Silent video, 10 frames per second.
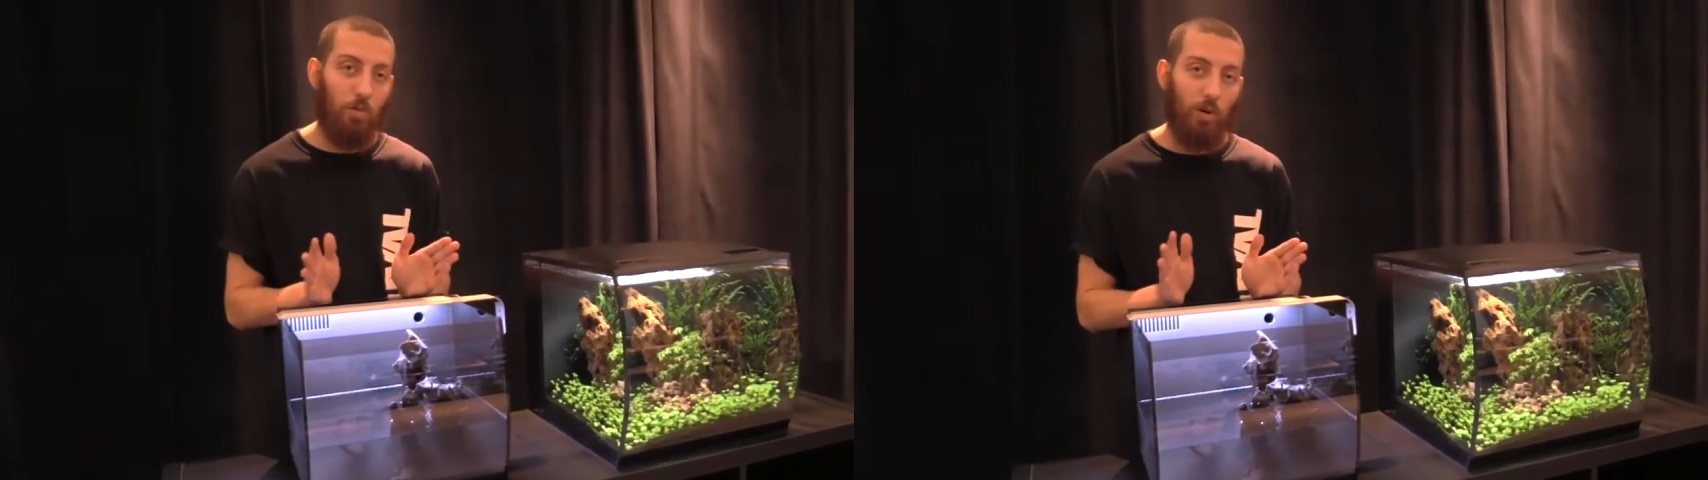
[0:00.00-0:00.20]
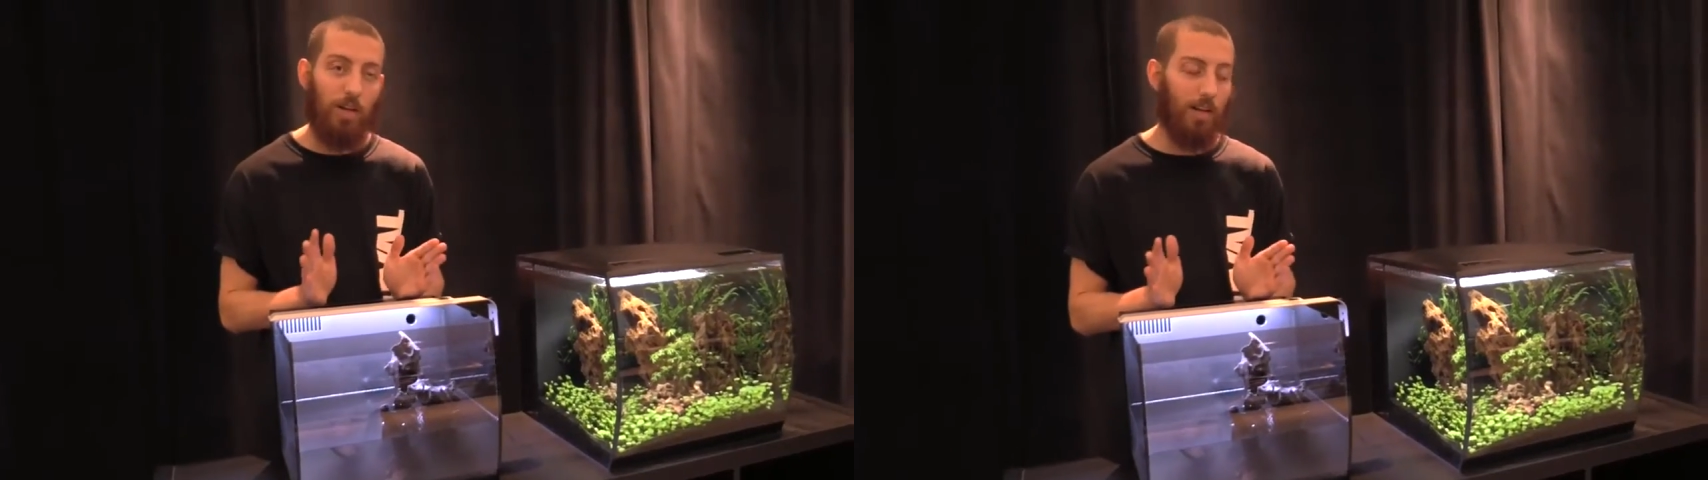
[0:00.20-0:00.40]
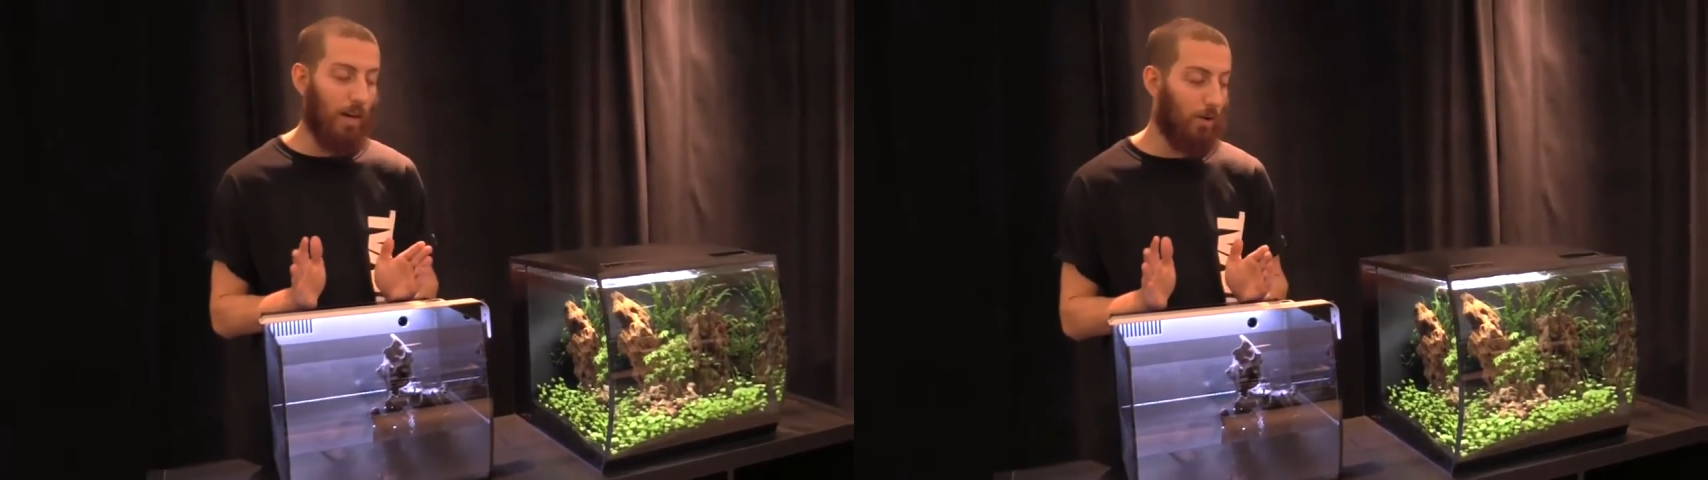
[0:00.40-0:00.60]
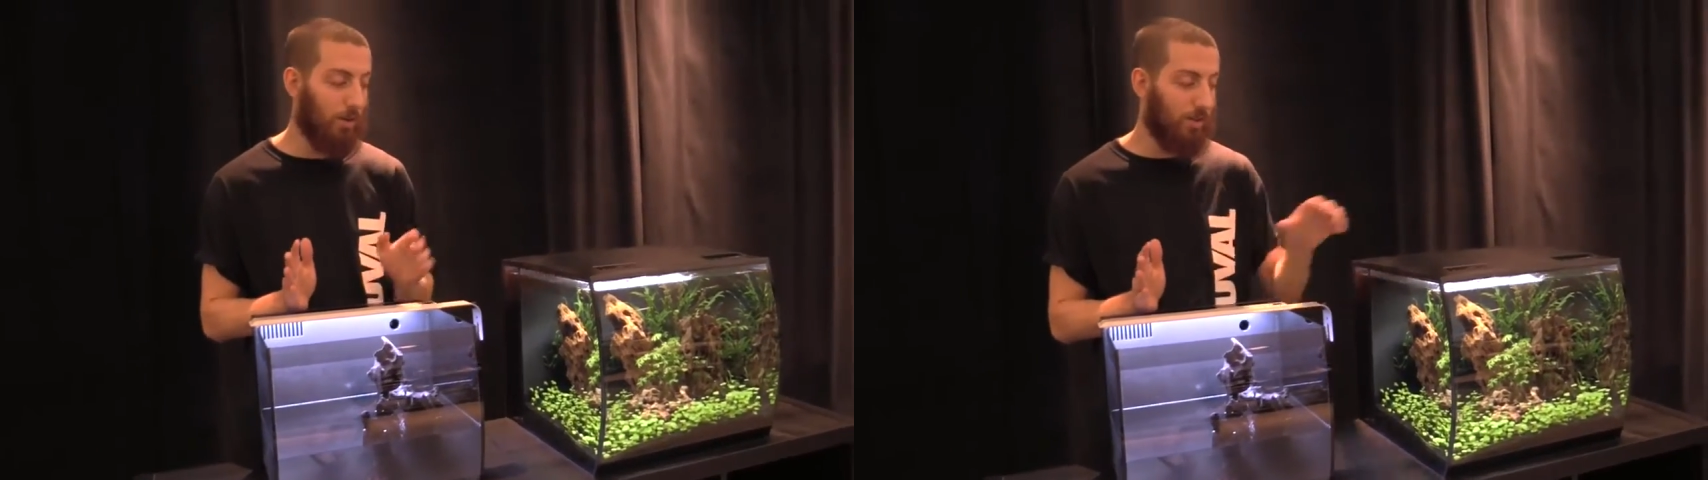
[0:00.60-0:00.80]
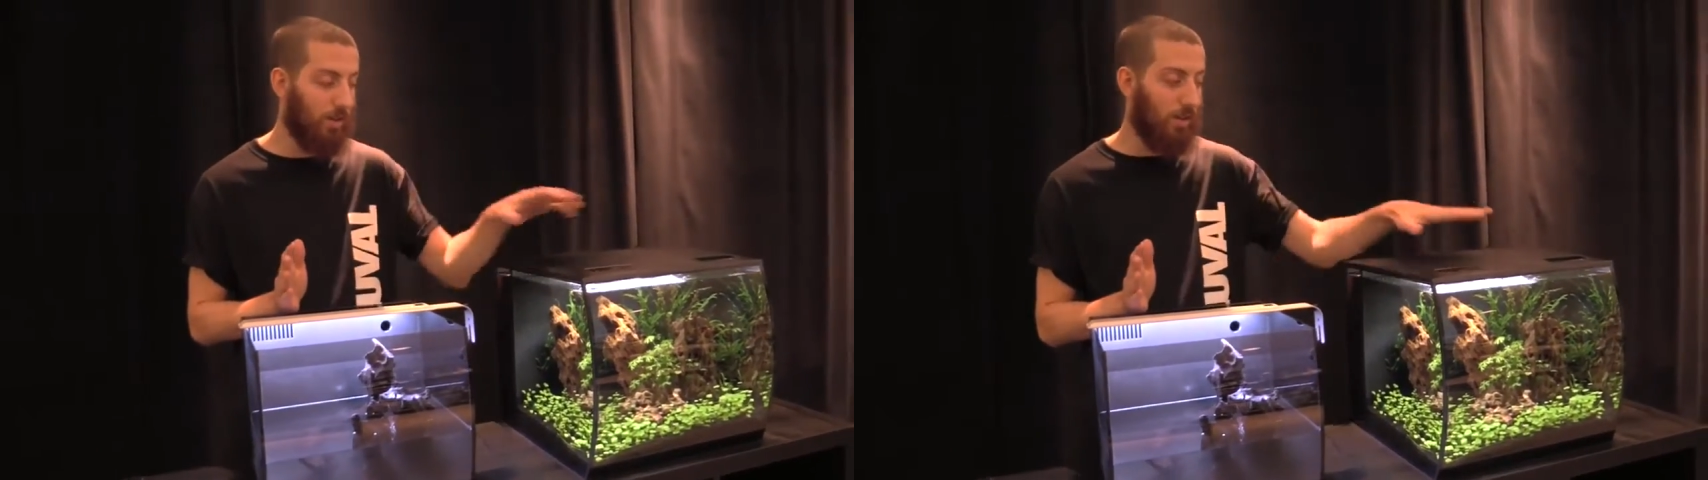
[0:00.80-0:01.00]
48
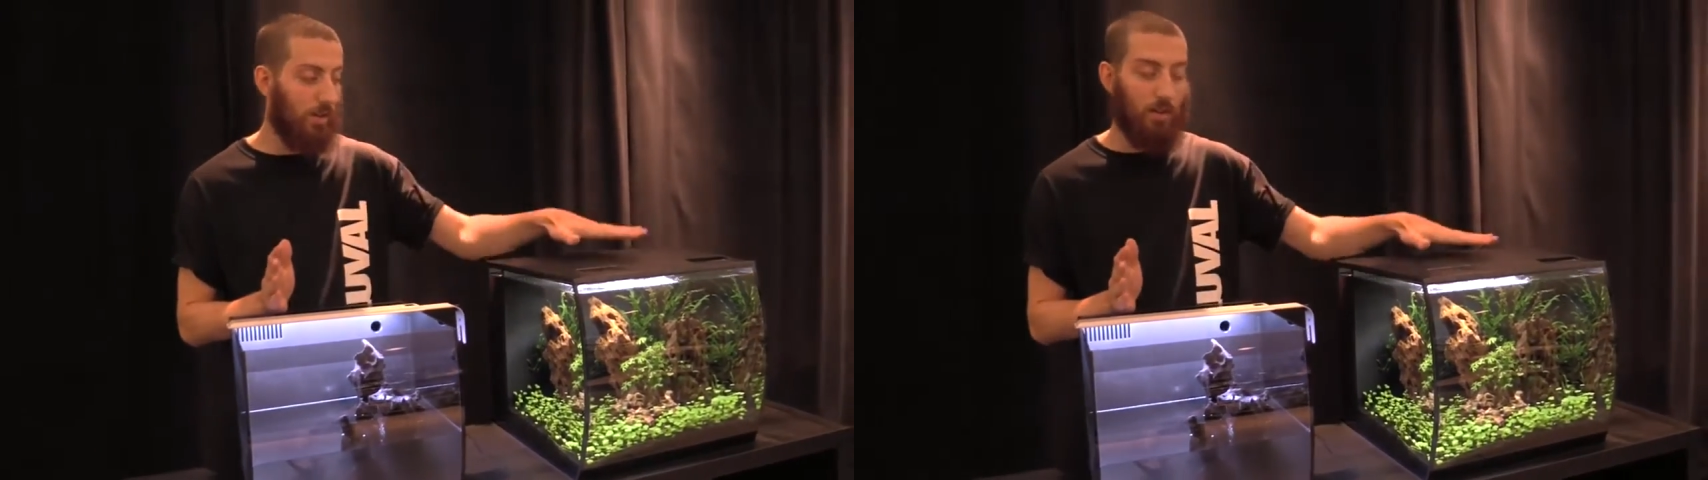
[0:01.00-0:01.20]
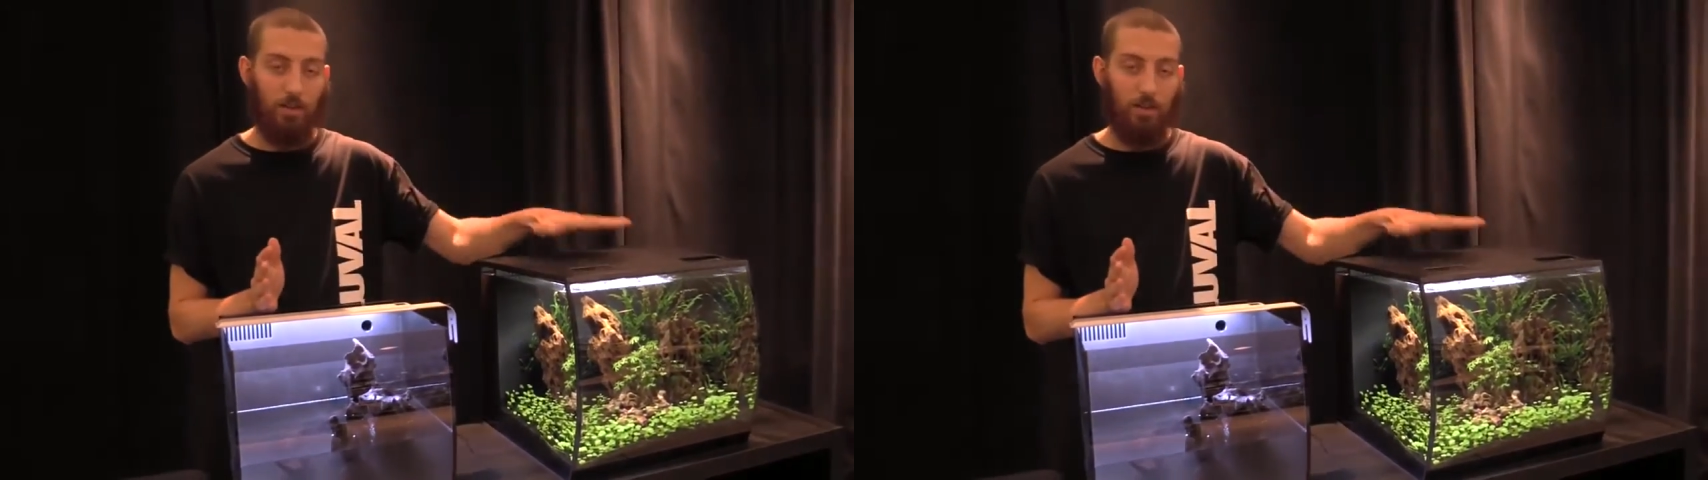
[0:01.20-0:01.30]
hours.